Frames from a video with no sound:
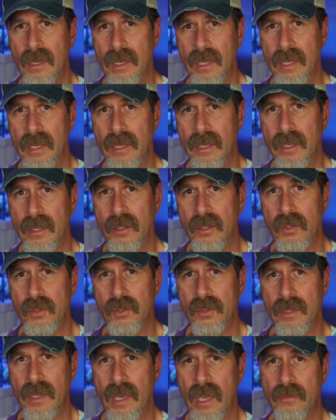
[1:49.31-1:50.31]

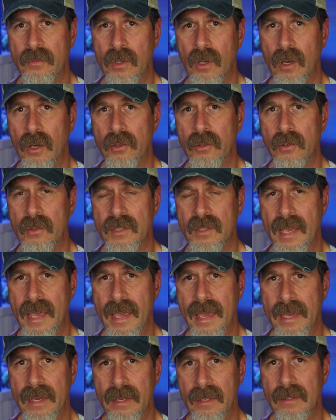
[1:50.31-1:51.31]
is every other
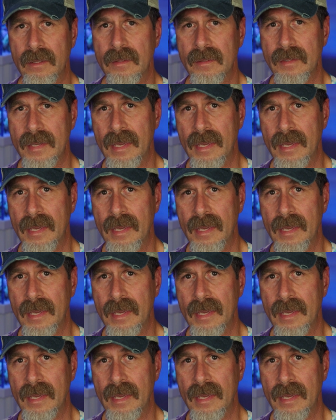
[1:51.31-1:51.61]
day